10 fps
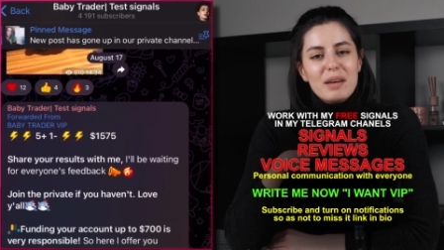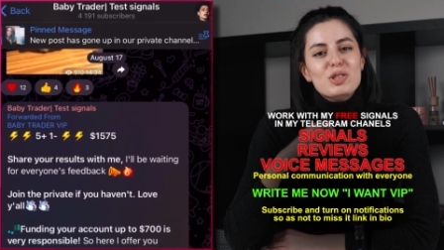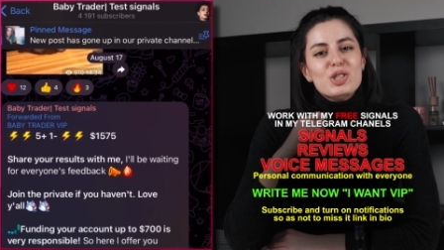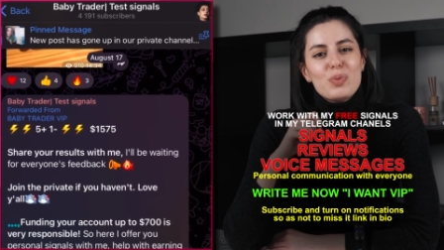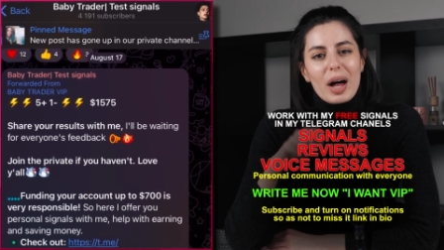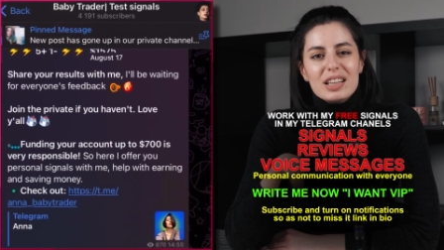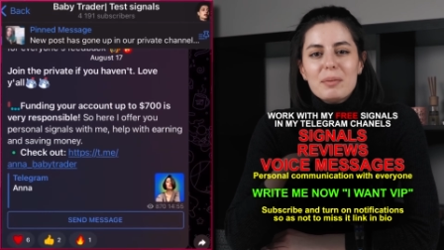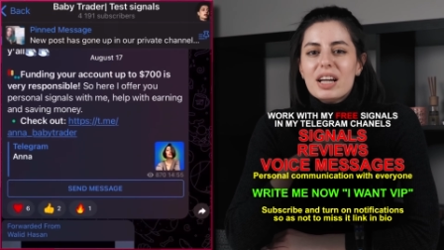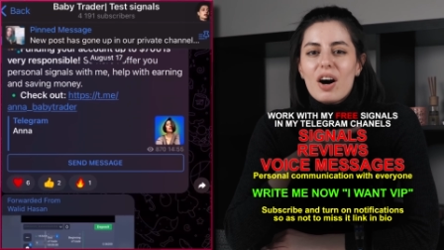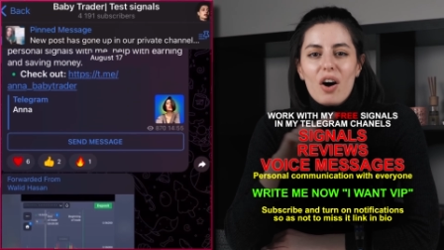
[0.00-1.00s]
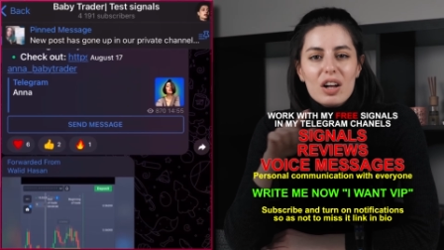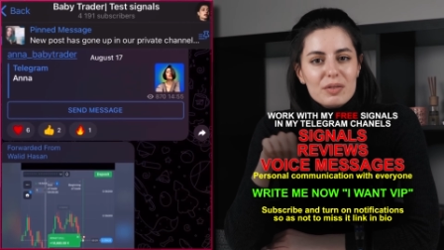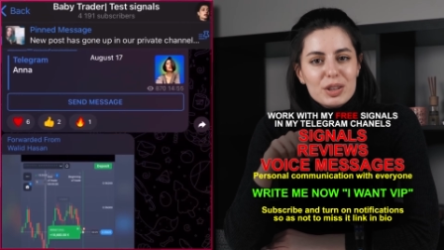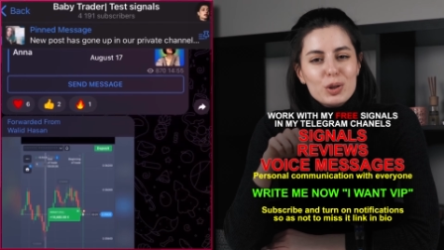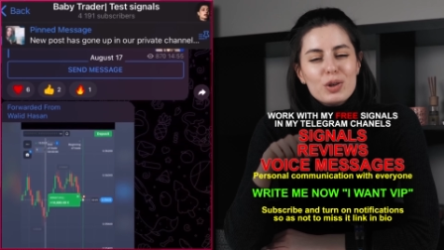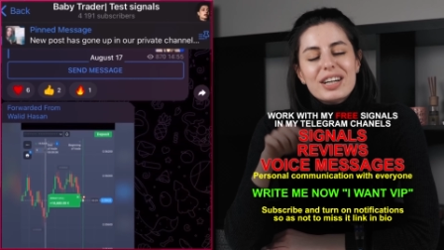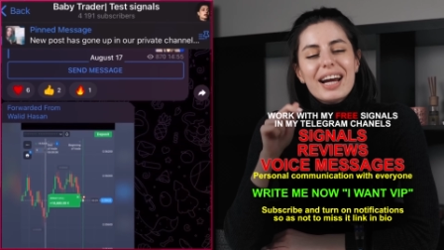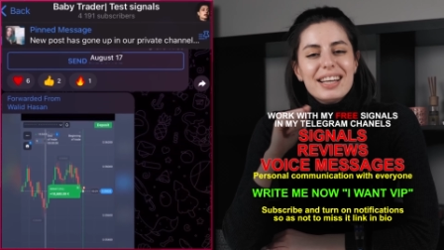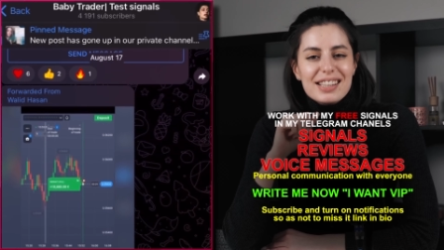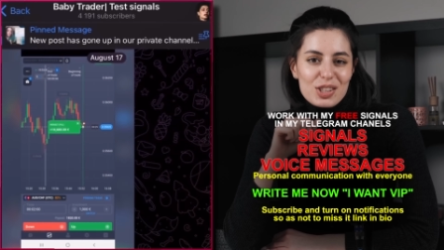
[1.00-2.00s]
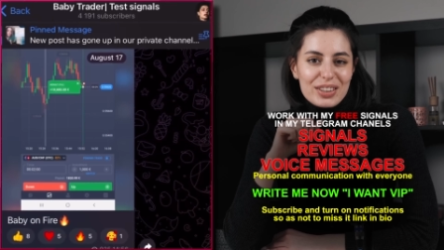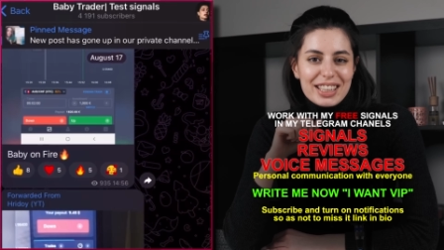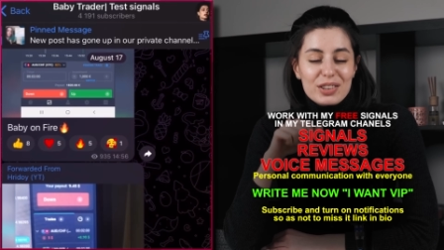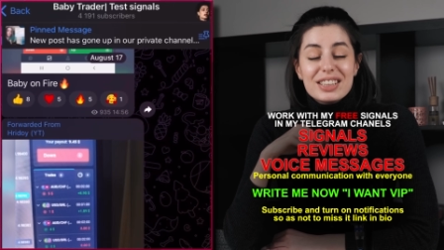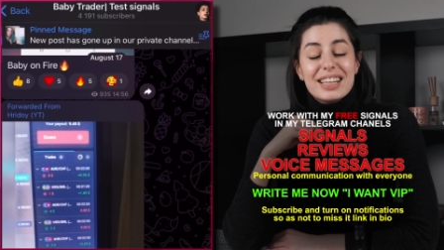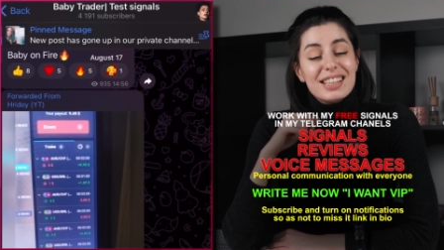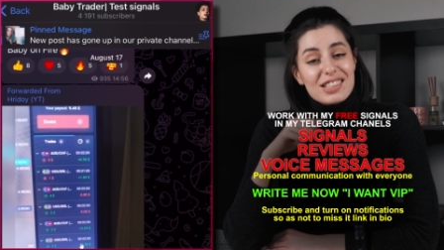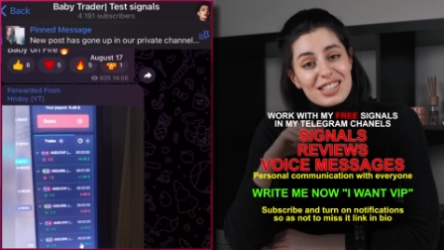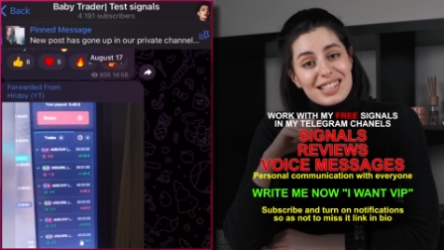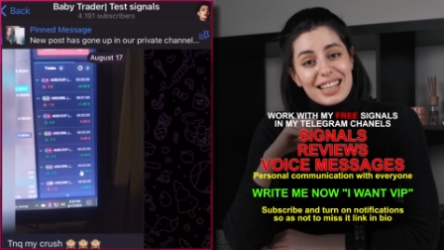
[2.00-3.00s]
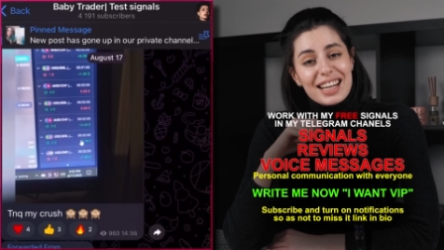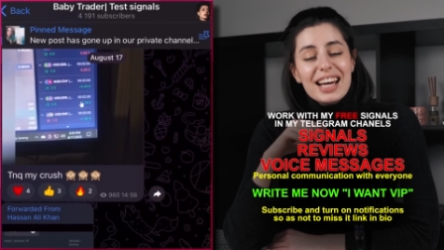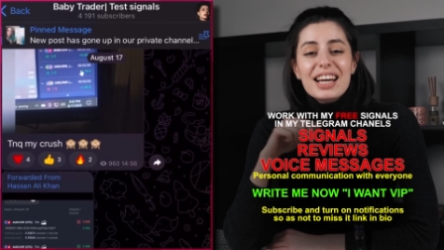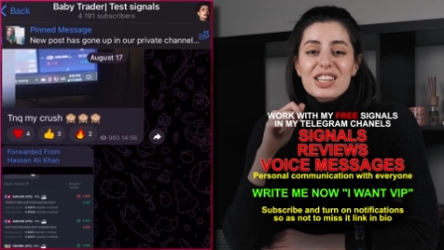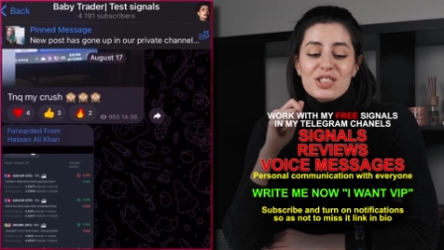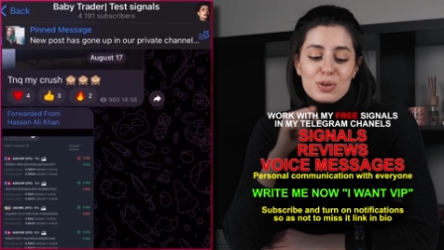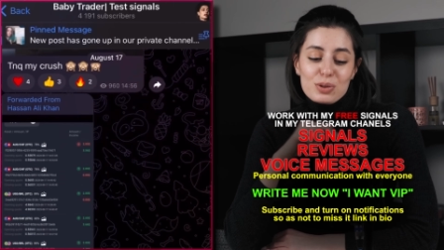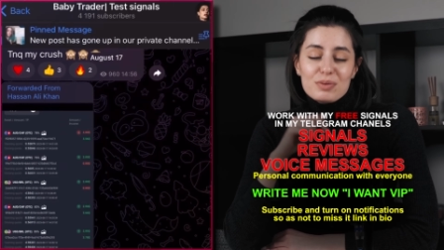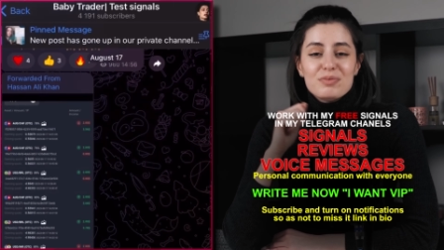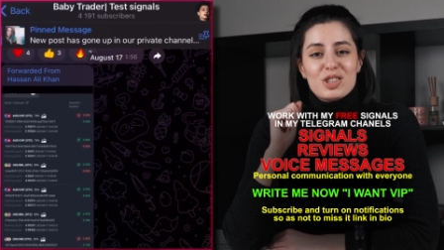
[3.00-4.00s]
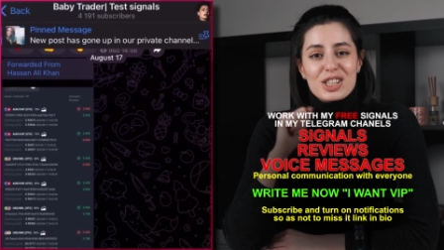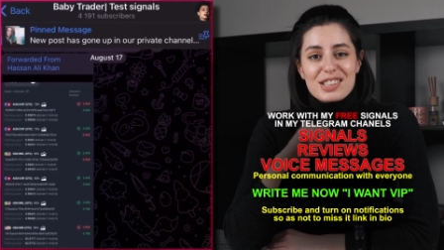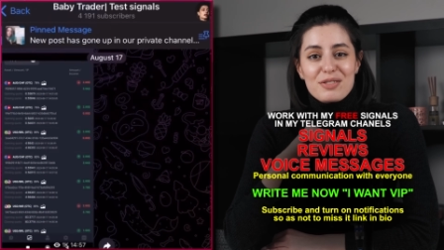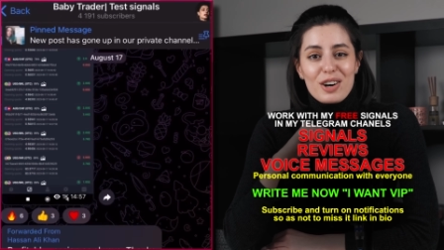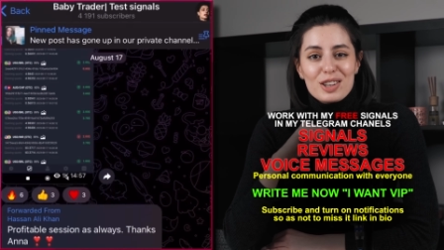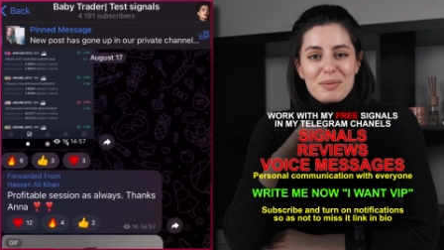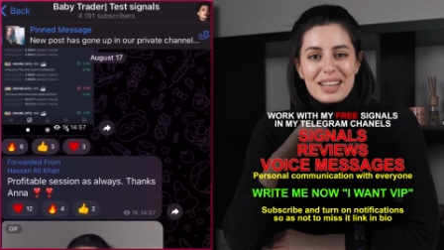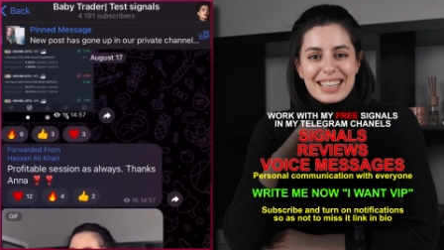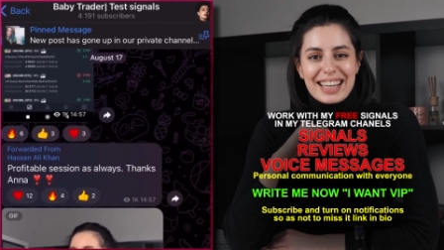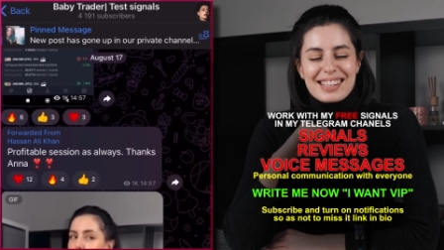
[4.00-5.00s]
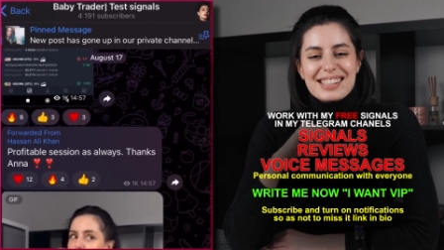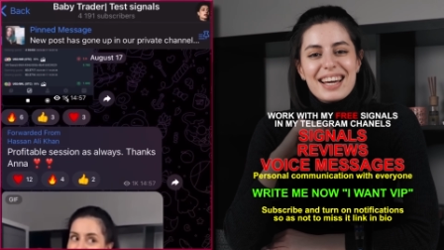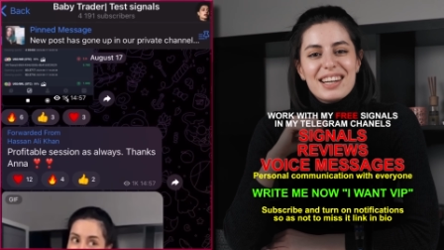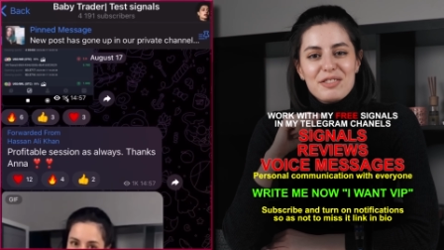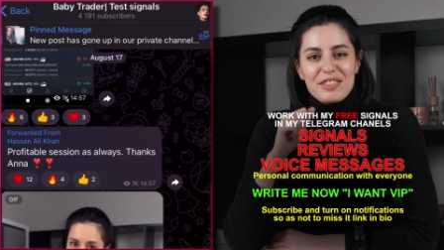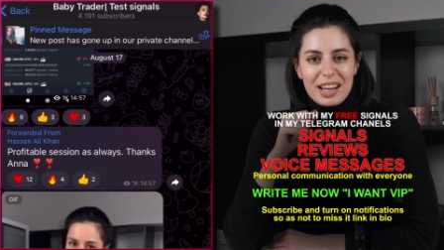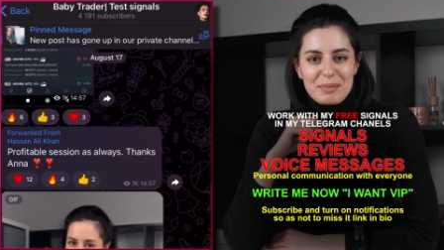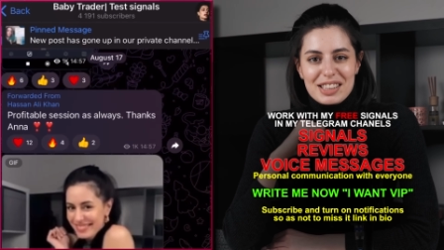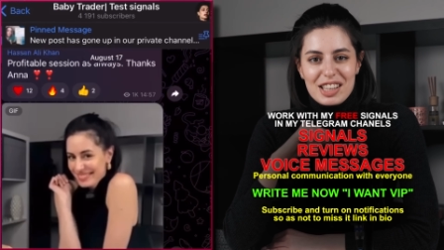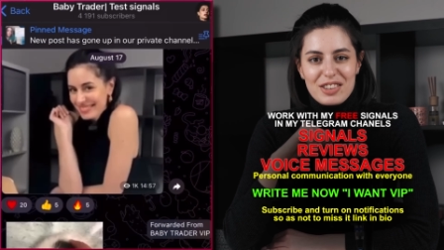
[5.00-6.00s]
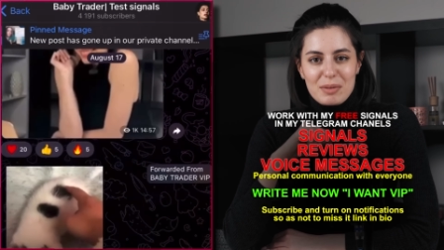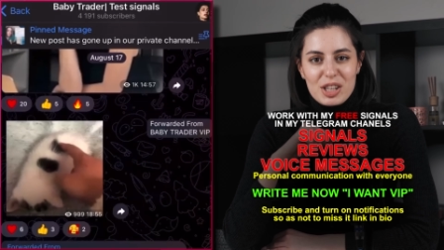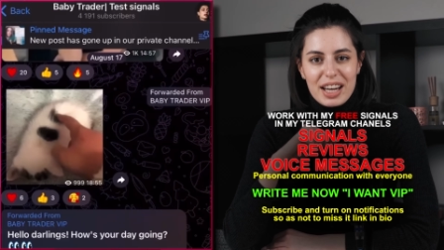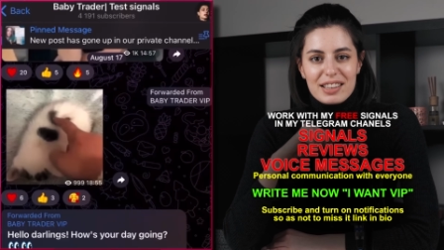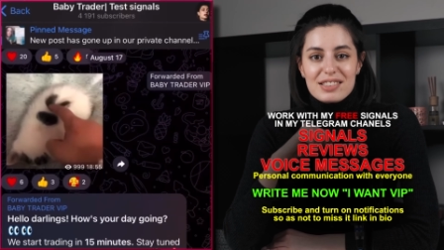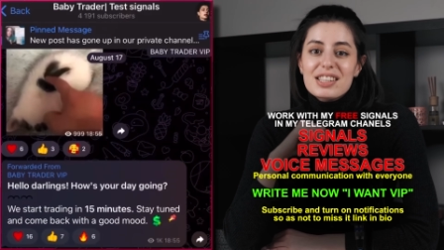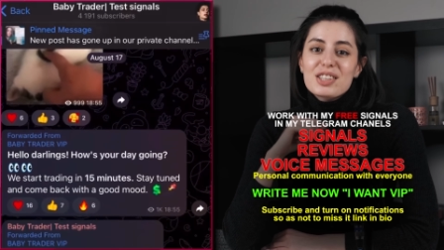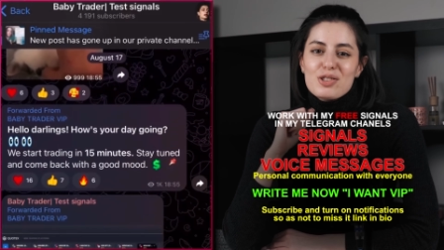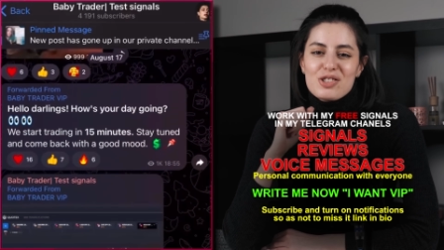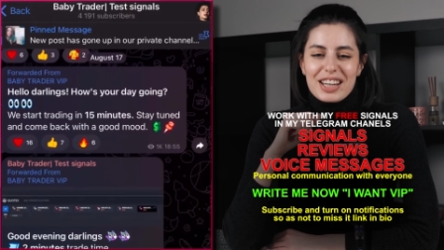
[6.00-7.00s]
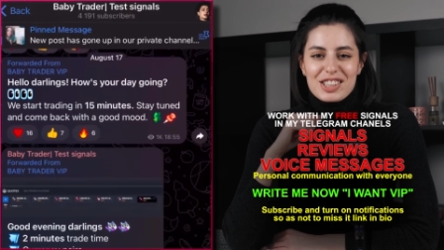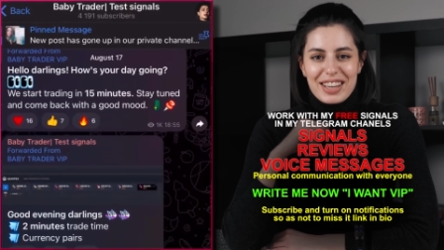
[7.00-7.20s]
I'm just welcoming all of you who are into it or interested to just follow my links and find my Telegram channels to trade